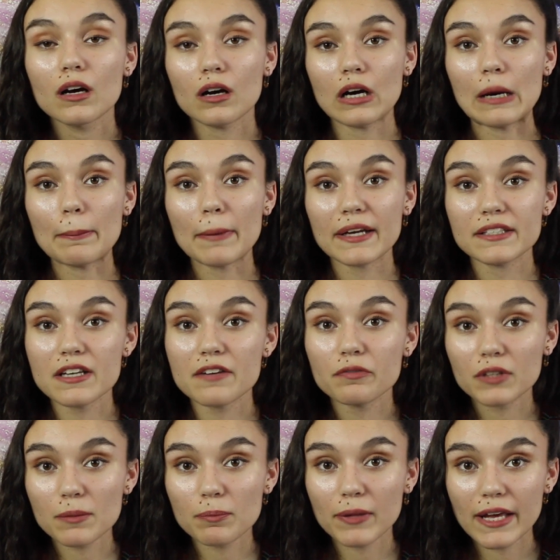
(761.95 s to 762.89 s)
I
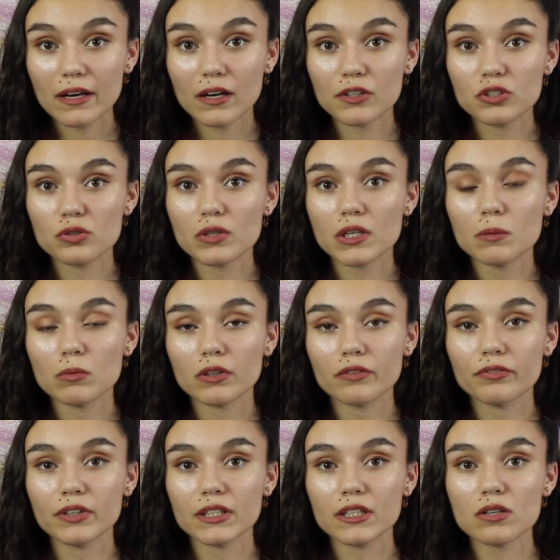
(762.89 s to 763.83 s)
definitely plan on doing
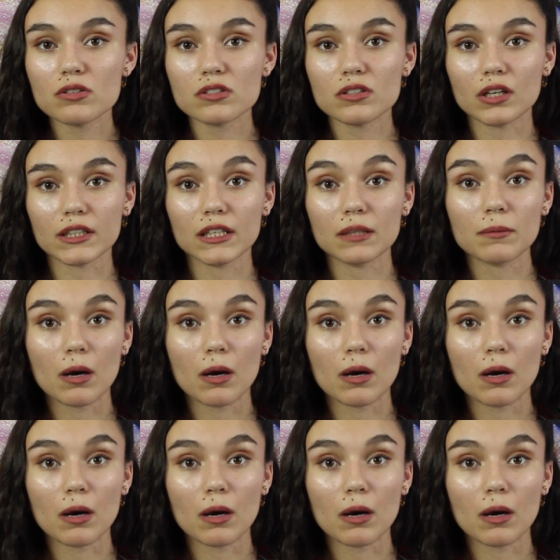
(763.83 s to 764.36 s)
more videos talking